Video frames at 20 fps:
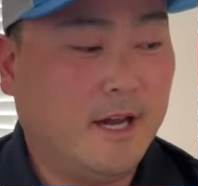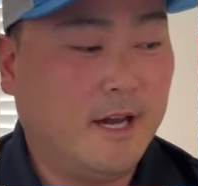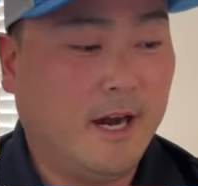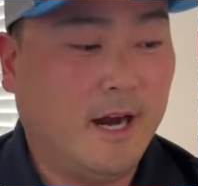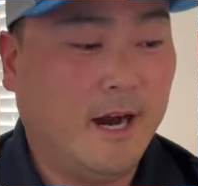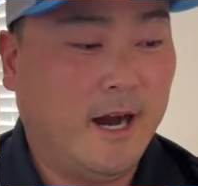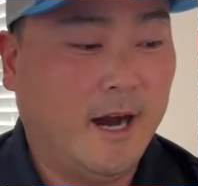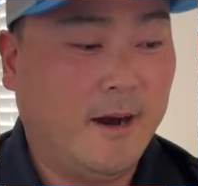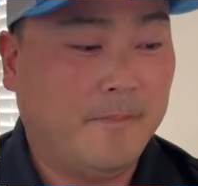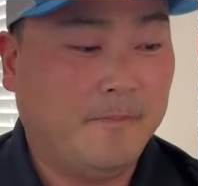
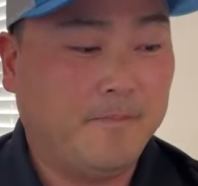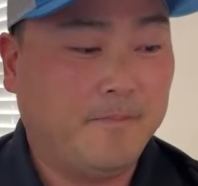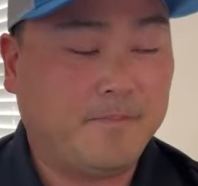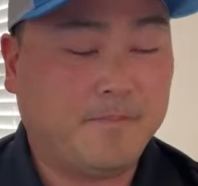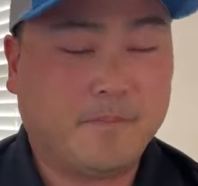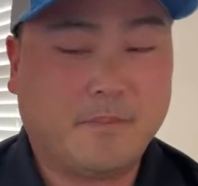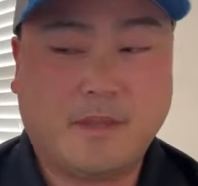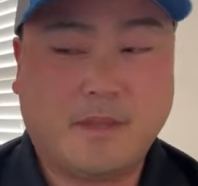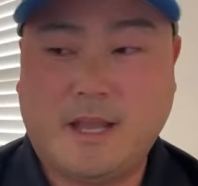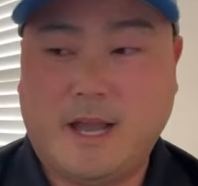I
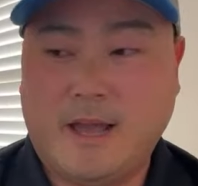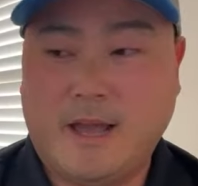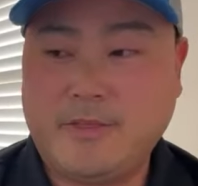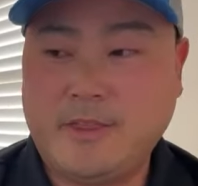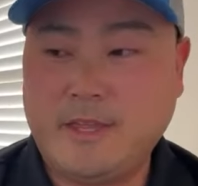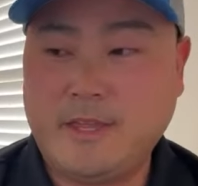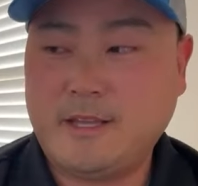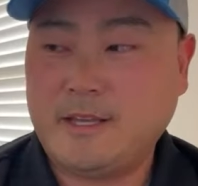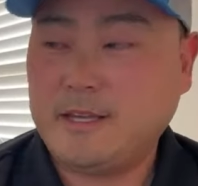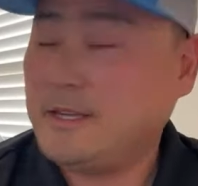
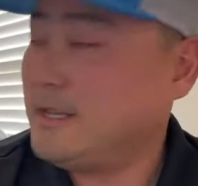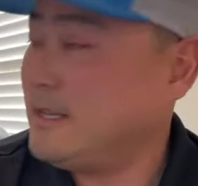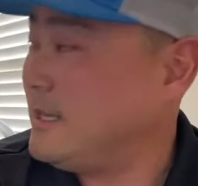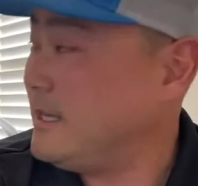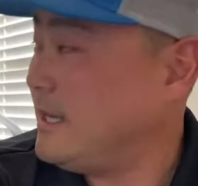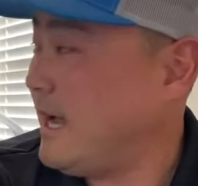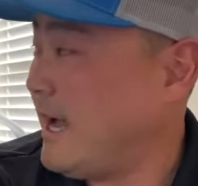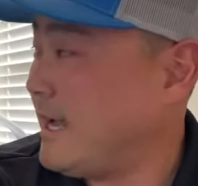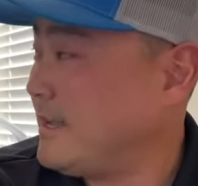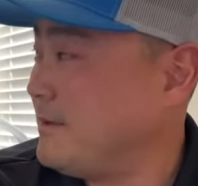think
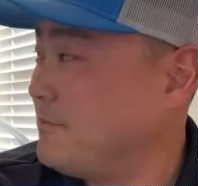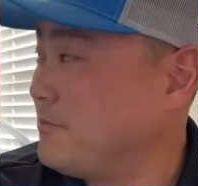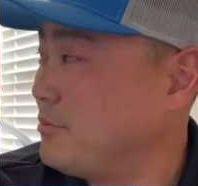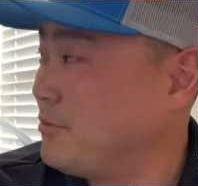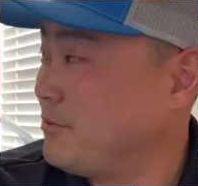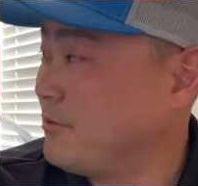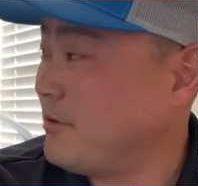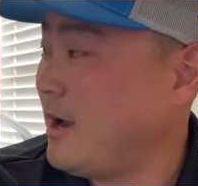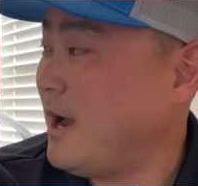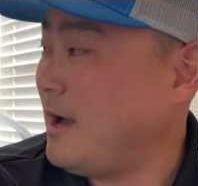I can
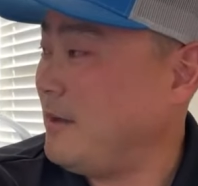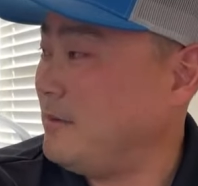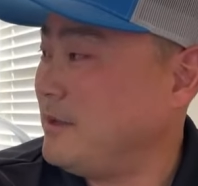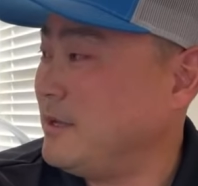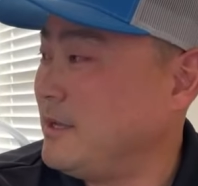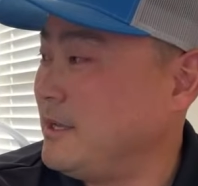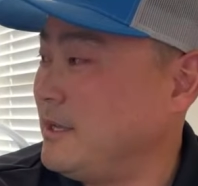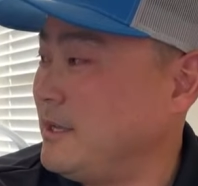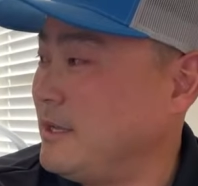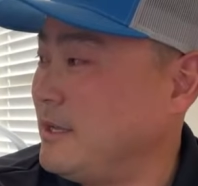
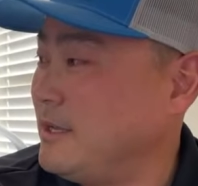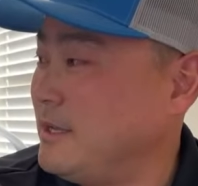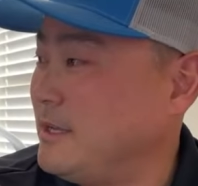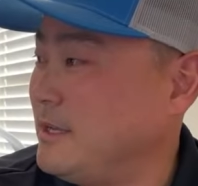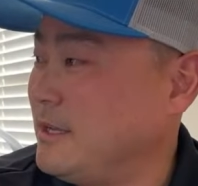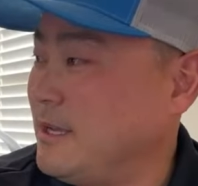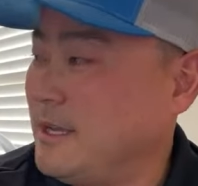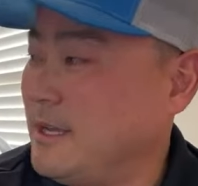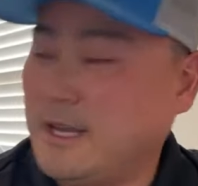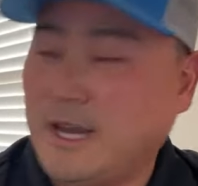probably,
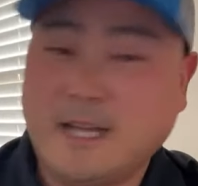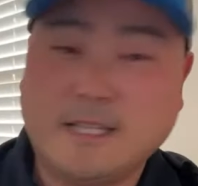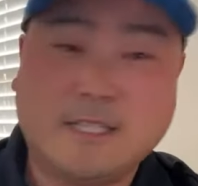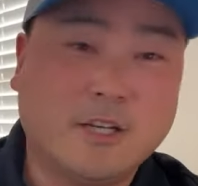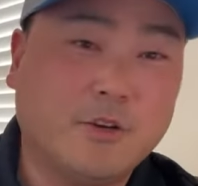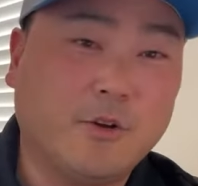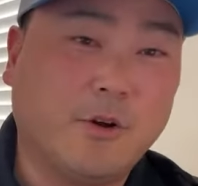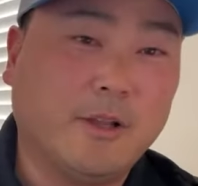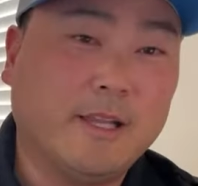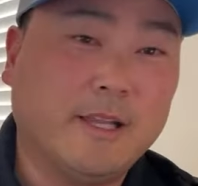I'll
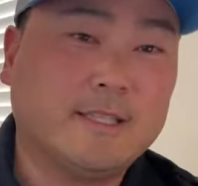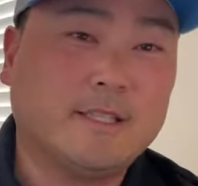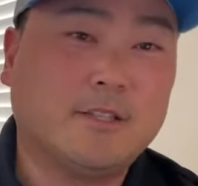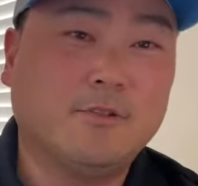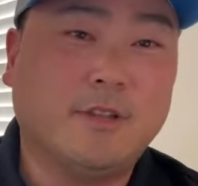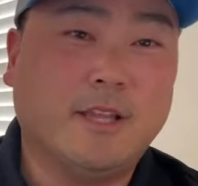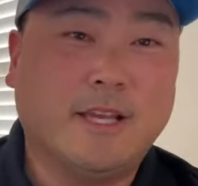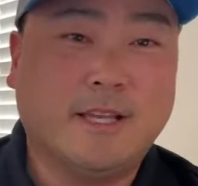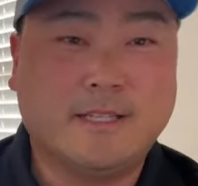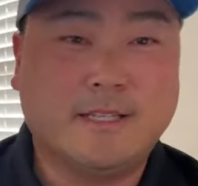tell you what, let's
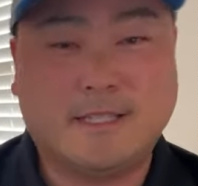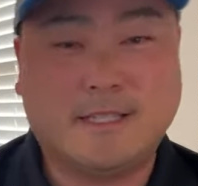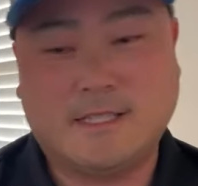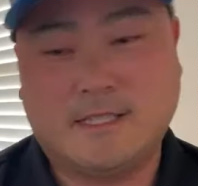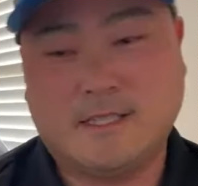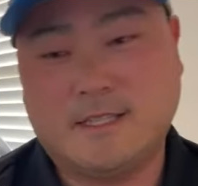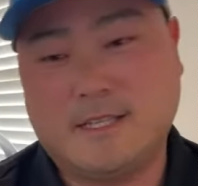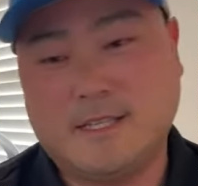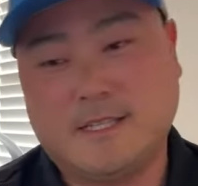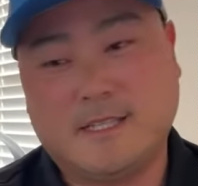do
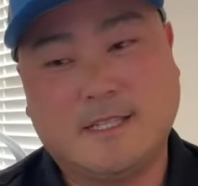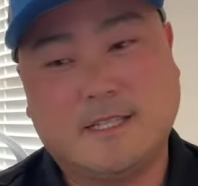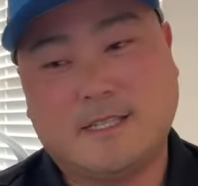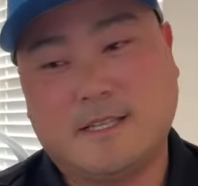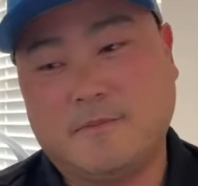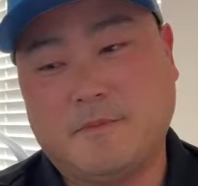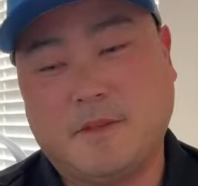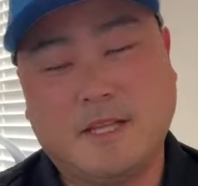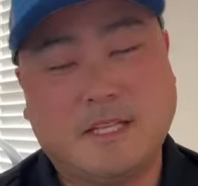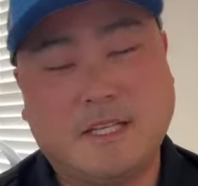this. This is
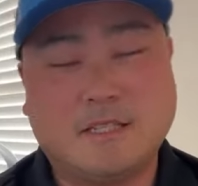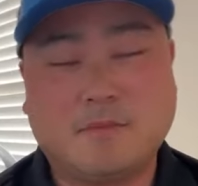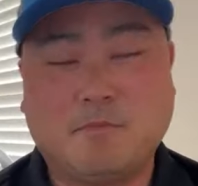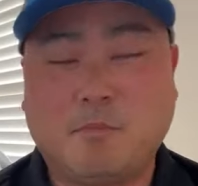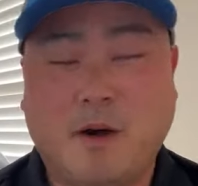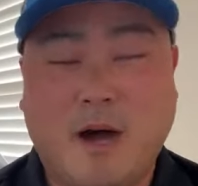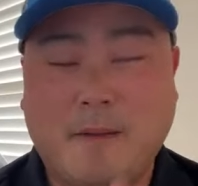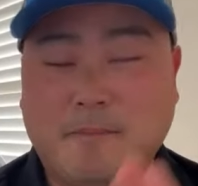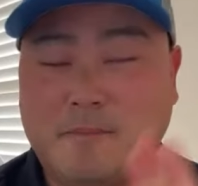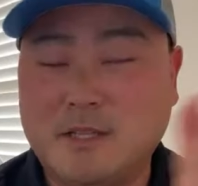something just
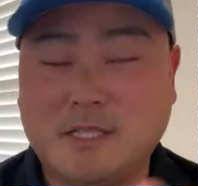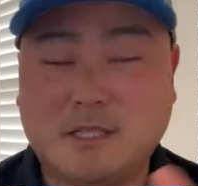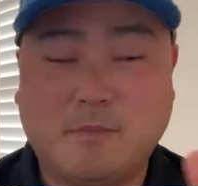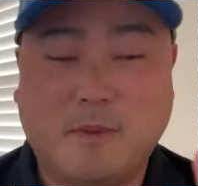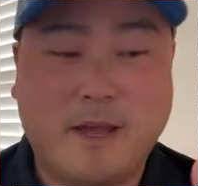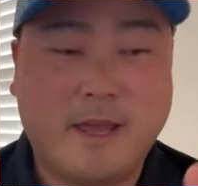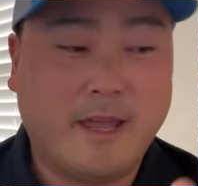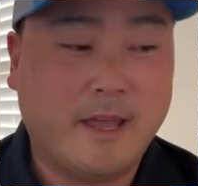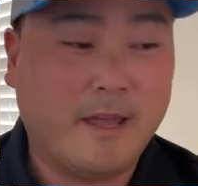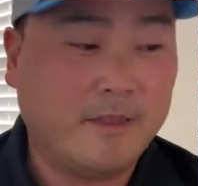popped into
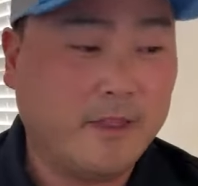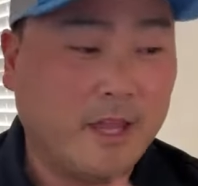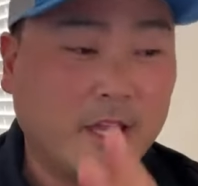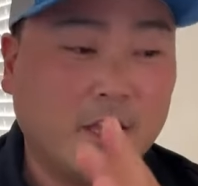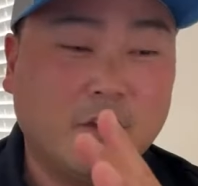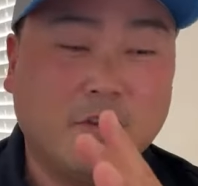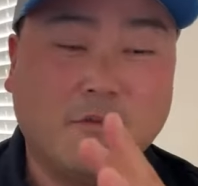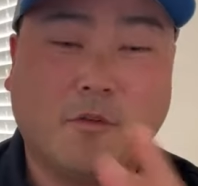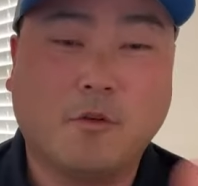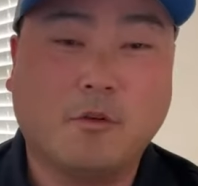my head.
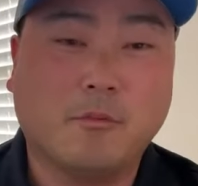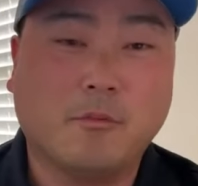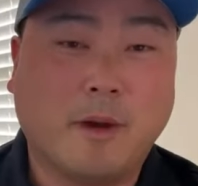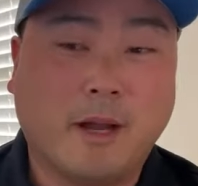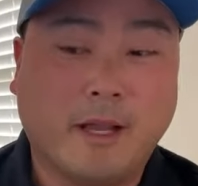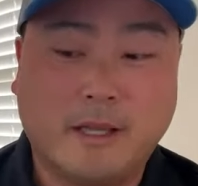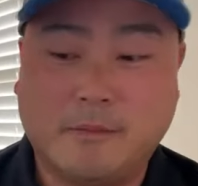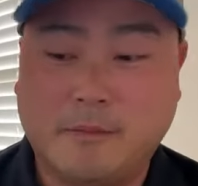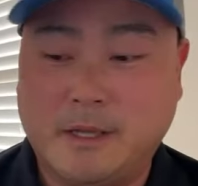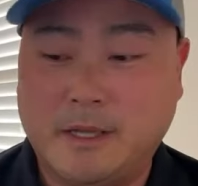Thank you for
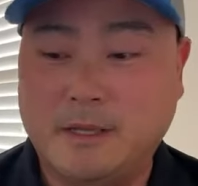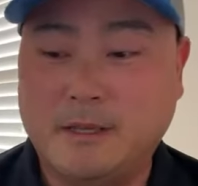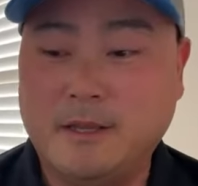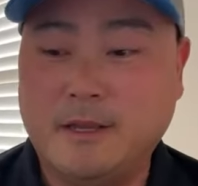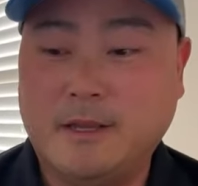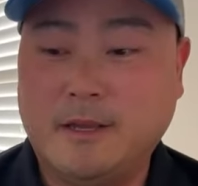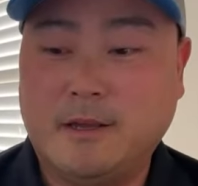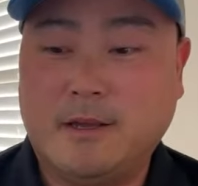reminding me.